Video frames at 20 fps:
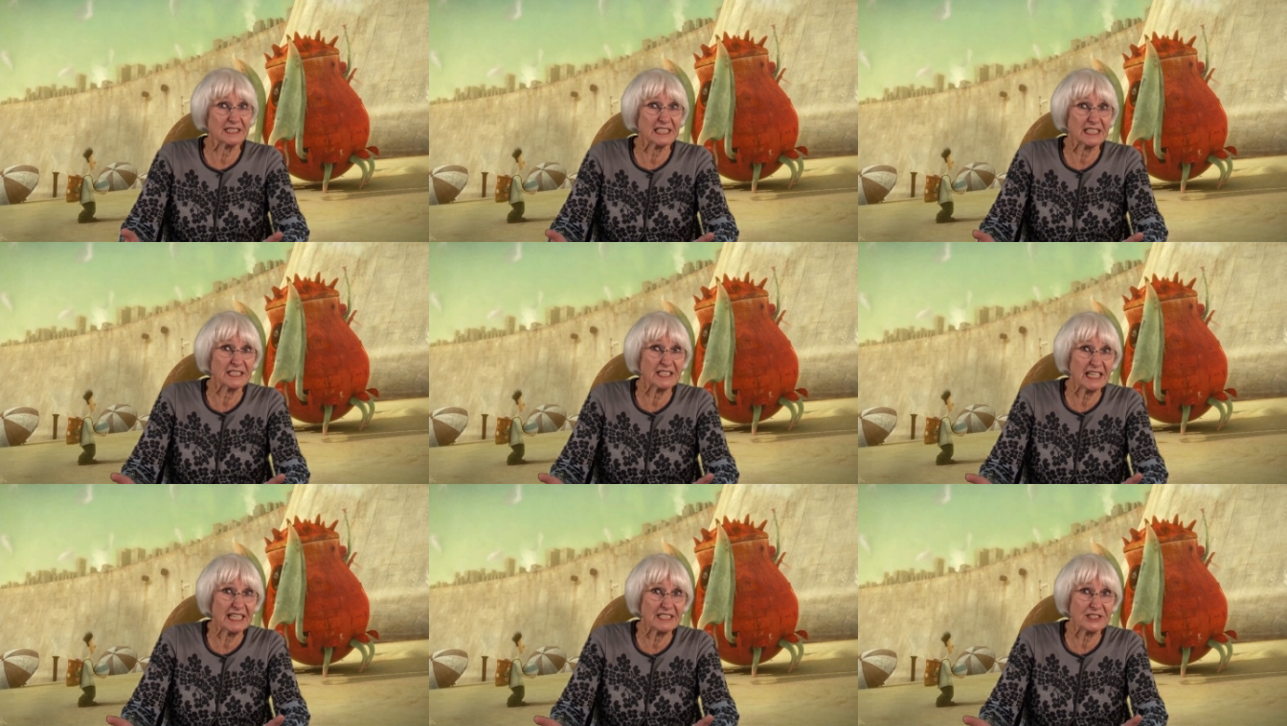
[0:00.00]

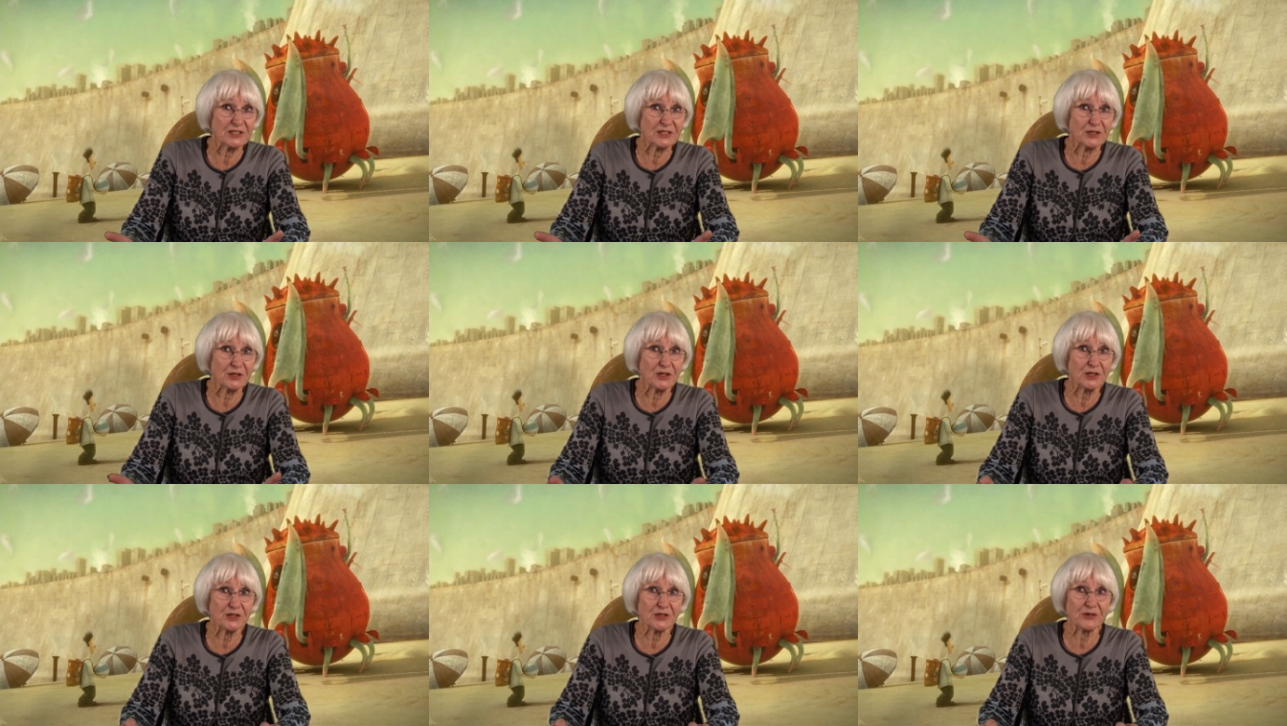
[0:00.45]
it's a
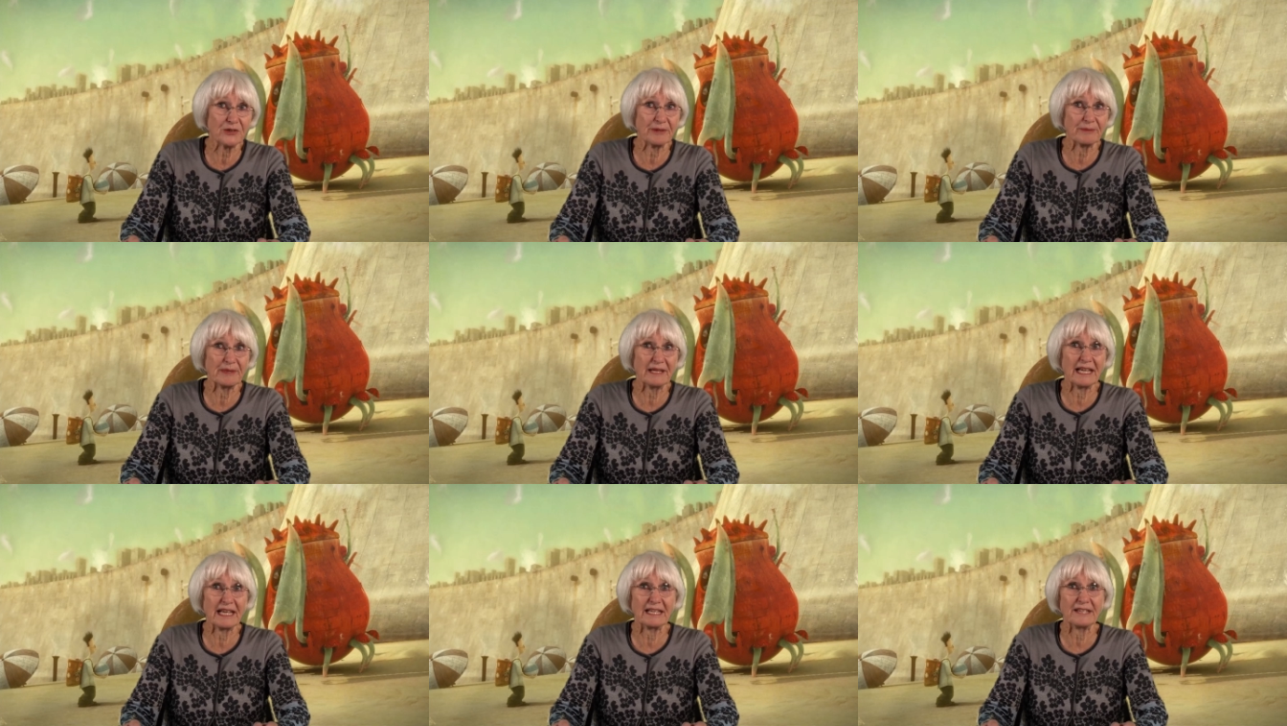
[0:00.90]
nurturing
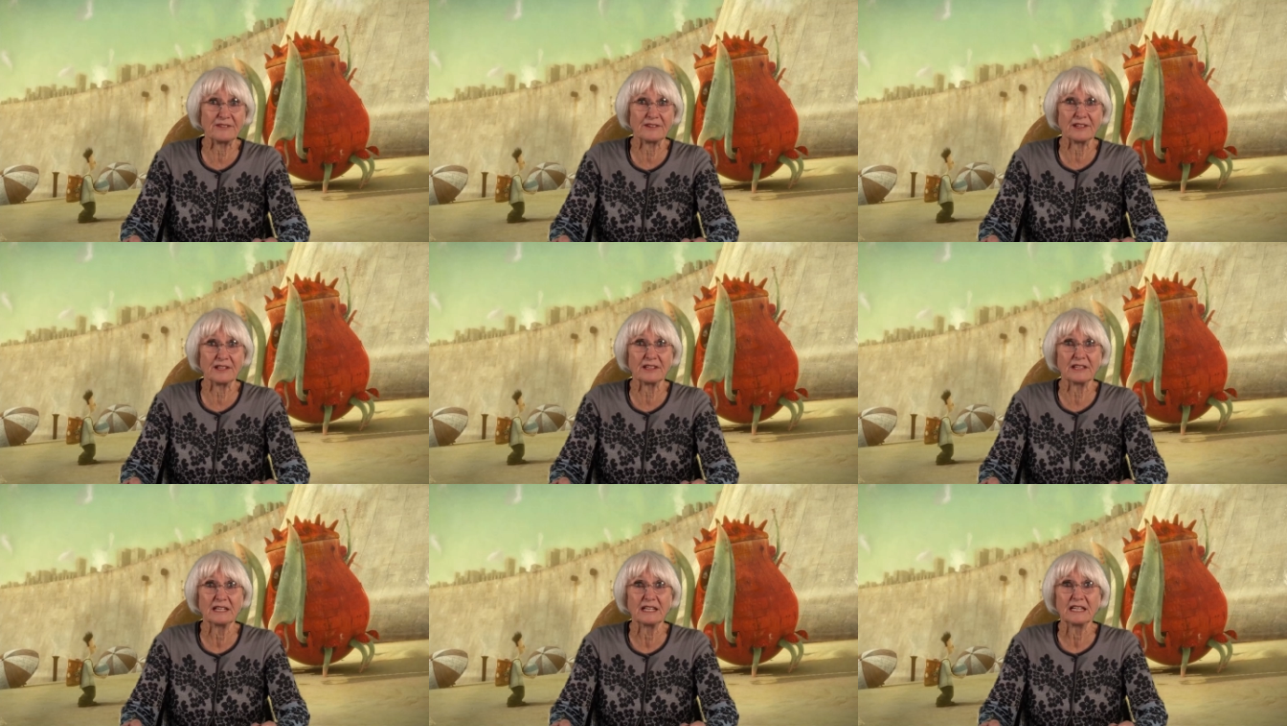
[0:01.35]

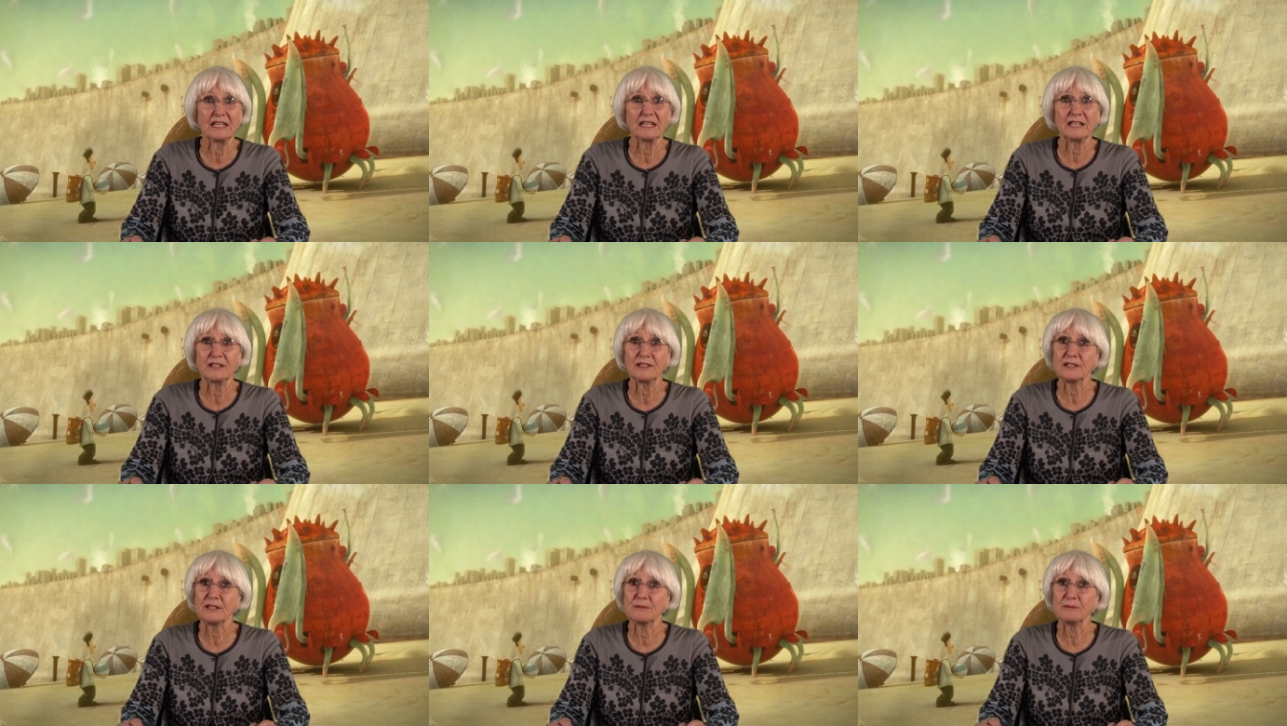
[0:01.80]
behaviour,
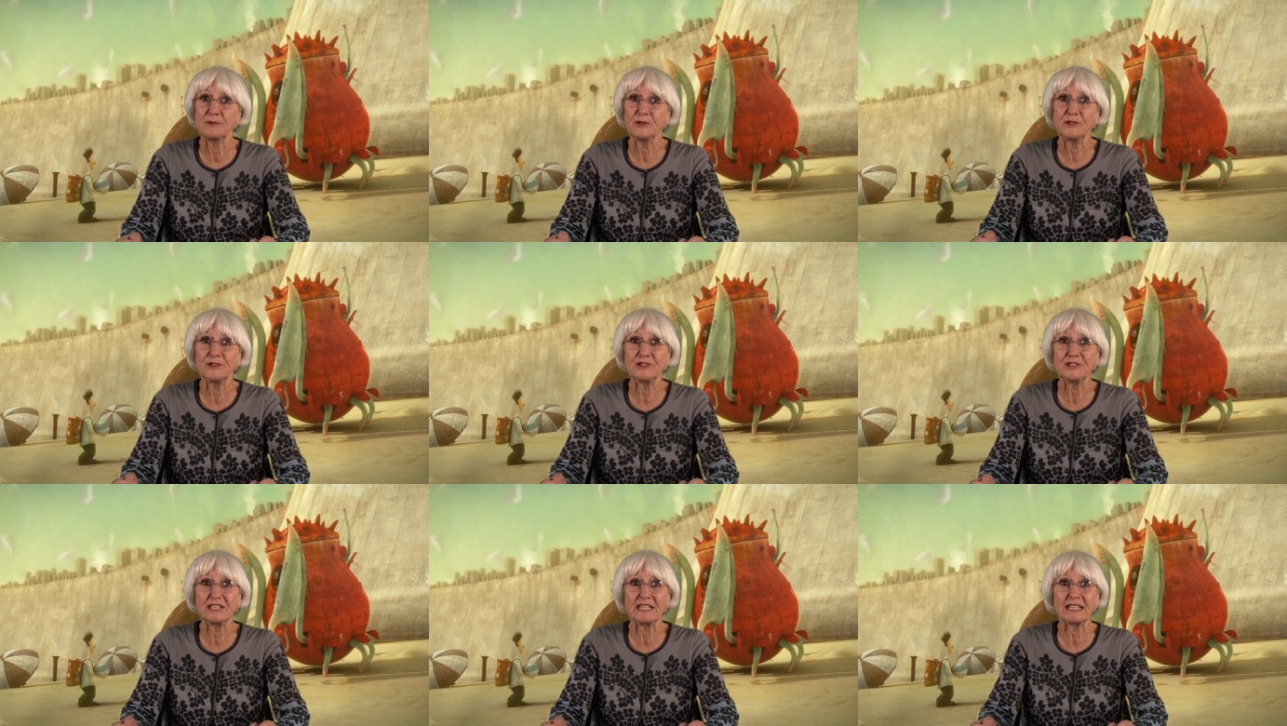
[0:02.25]
the
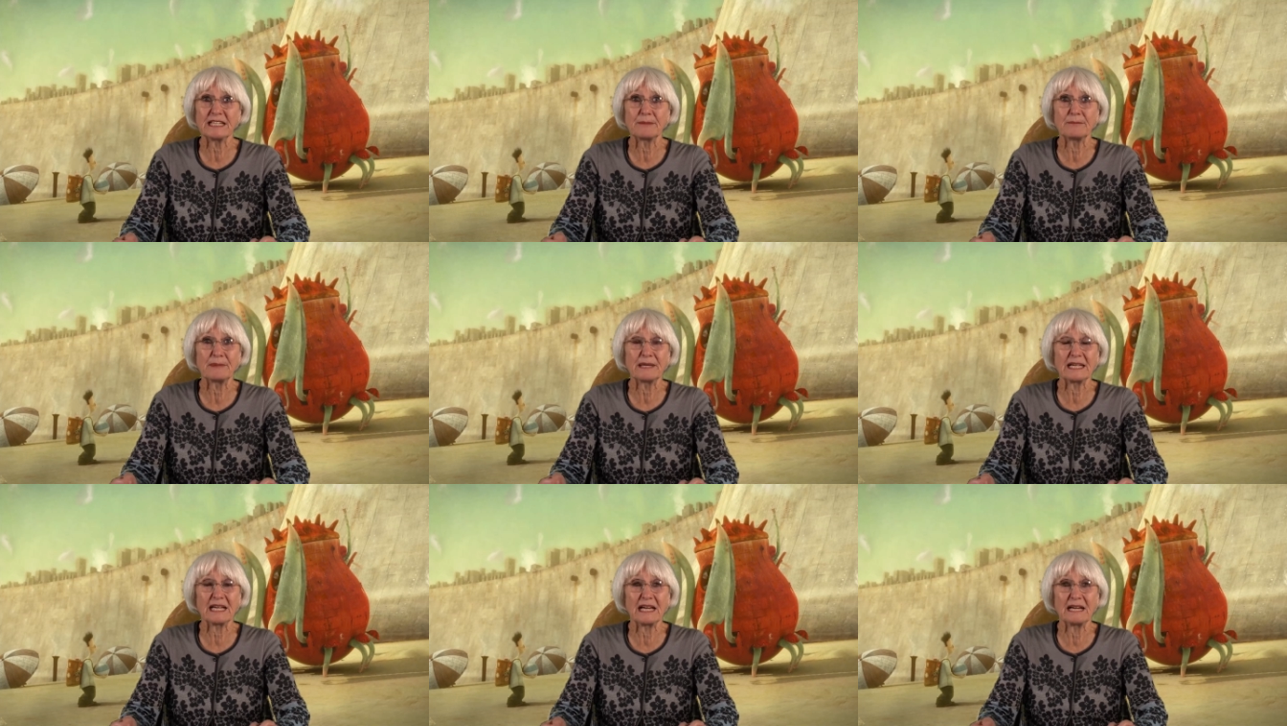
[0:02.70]
music
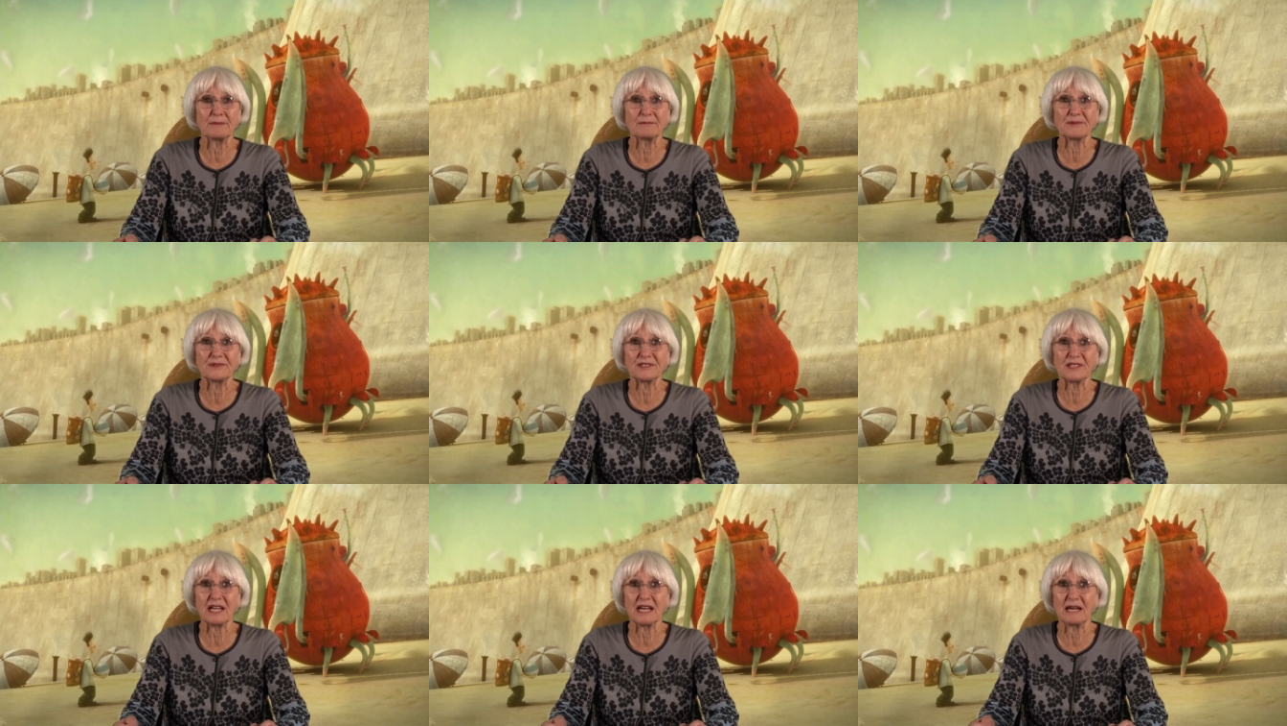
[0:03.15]

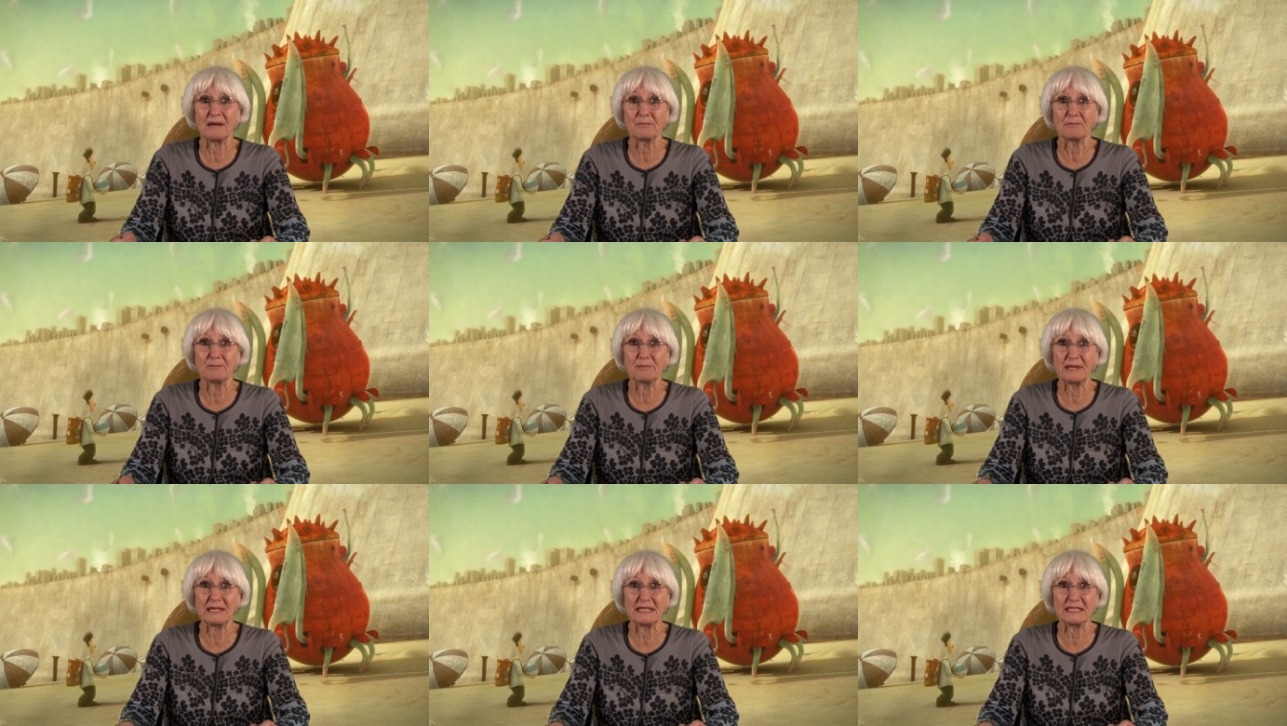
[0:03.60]
becomes
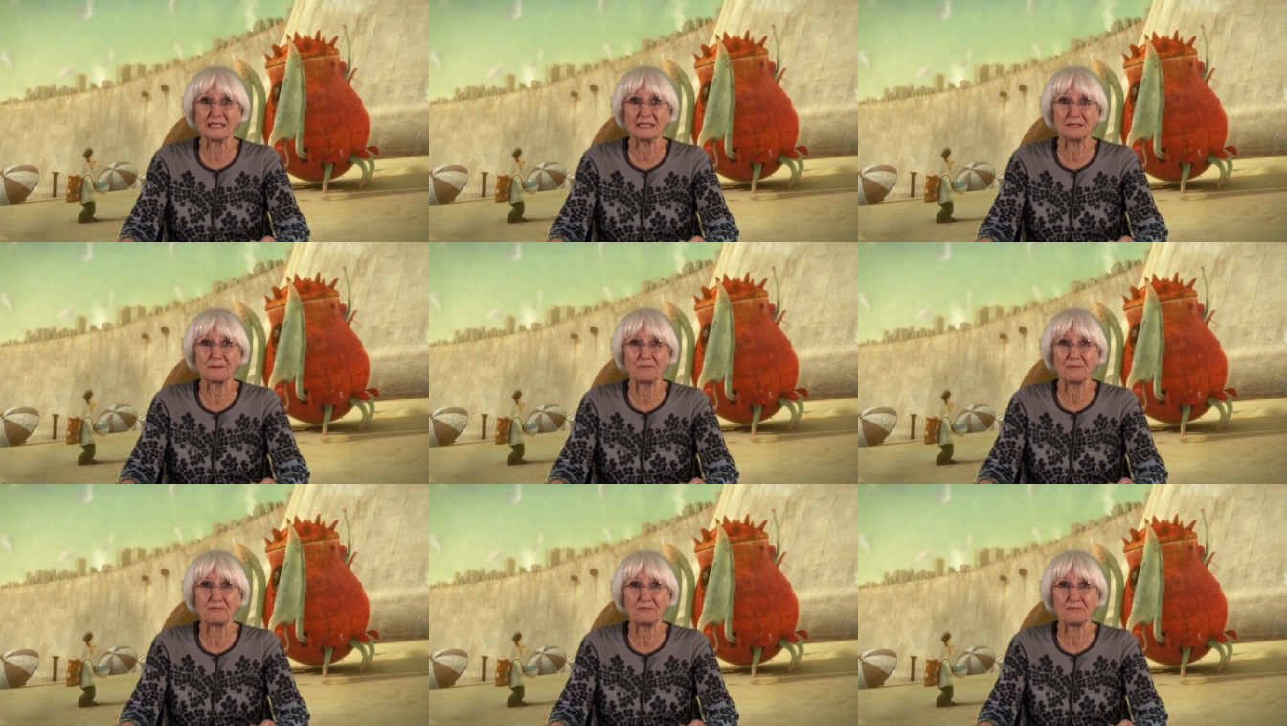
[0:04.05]
upbeat.